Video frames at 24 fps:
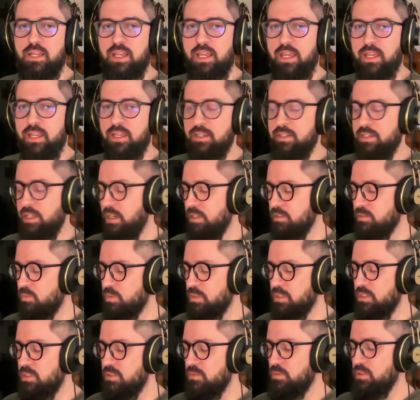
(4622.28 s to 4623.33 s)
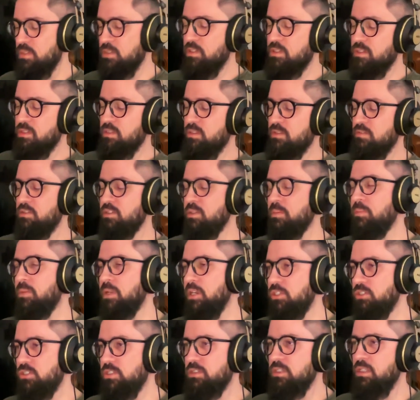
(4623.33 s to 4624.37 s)
And yeah, it was, was, was a
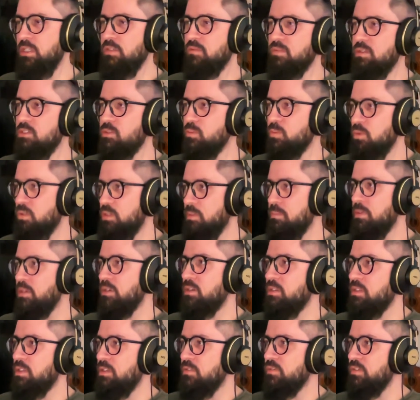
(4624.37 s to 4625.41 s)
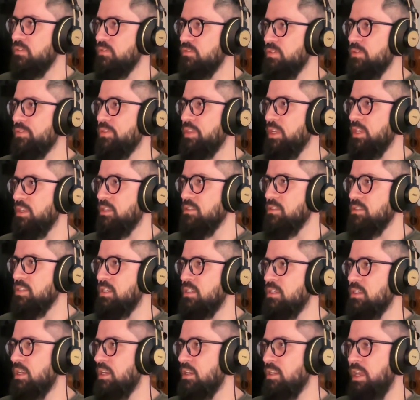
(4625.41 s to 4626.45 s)
pleasure. I think we spoke about a lot of different things.
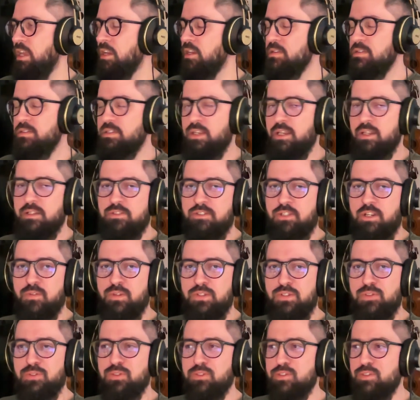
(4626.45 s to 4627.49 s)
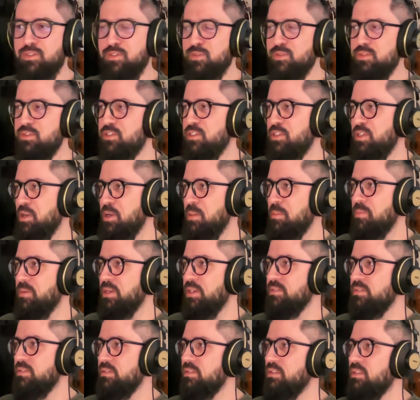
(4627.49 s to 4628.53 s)
And yeah, like I said, it's always good to stop
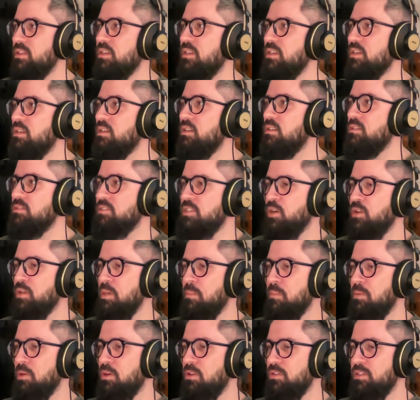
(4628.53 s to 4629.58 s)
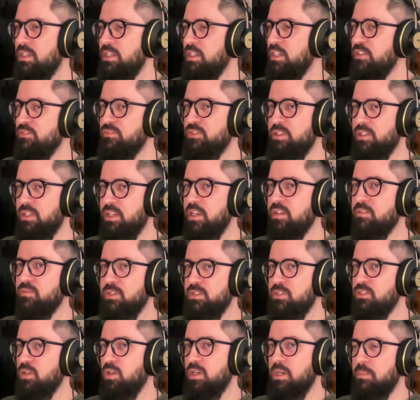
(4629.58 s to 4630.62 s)
and talk about, and even like we
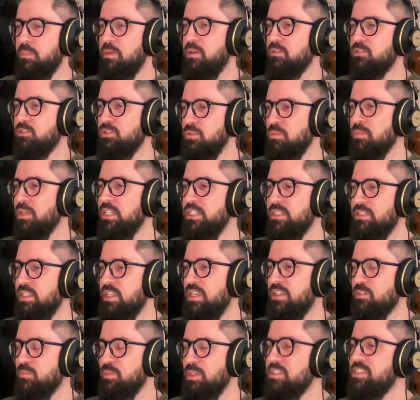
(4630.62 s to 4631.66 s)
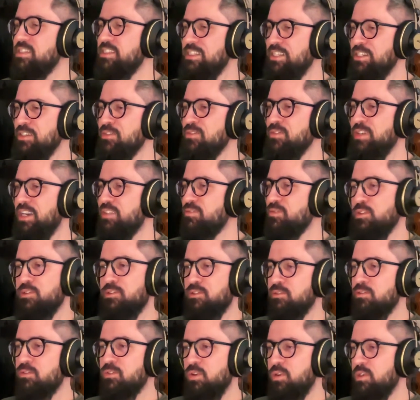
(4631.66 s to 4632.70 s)
talk about too many things, but still, right, we
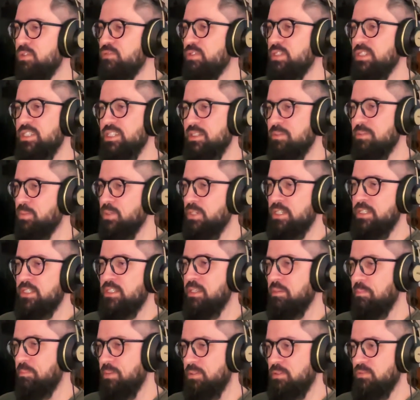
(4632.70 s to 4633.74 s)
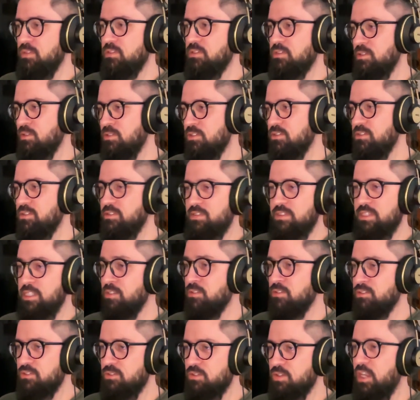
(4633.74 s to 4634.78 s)
could go even deeper and deeper. We're still, still
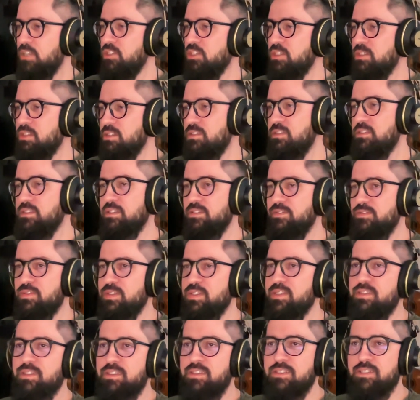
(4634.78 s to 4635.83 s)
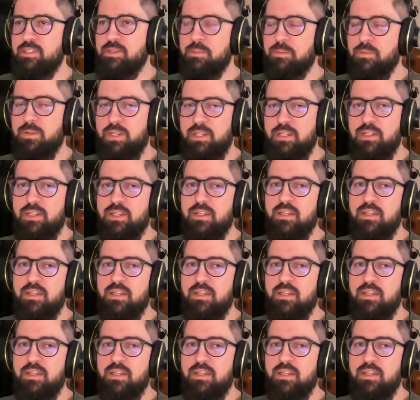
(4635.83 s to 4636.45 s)
scratching the surface in some way.